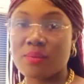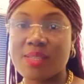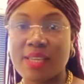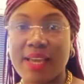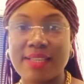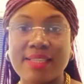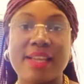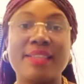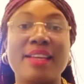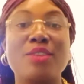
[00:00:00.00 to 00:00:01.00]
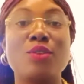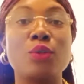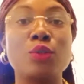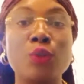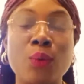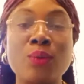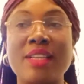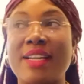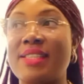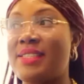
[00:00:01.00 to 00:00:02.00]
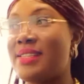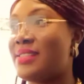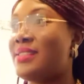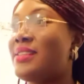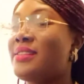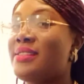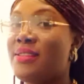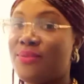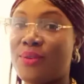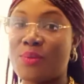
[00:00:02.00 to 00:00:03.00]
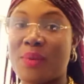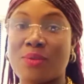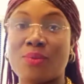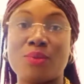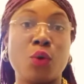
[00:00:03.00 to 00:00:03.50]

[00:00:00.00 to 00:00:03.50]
sites and then you're told that this is the default password,